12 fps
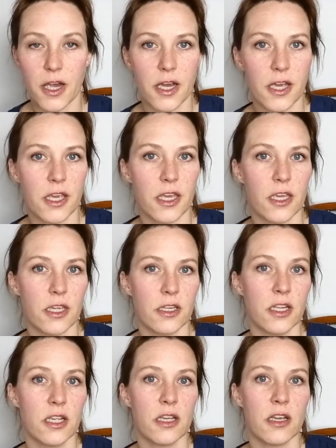
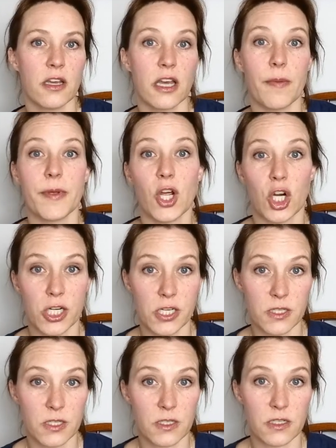an
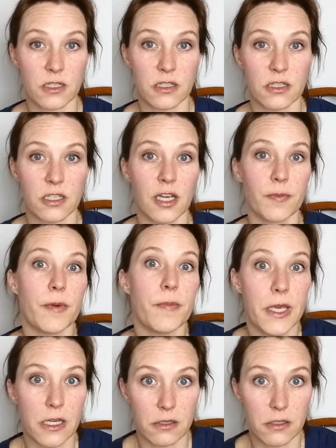artist, I'm a
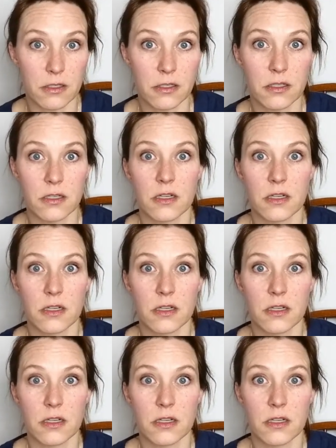maker,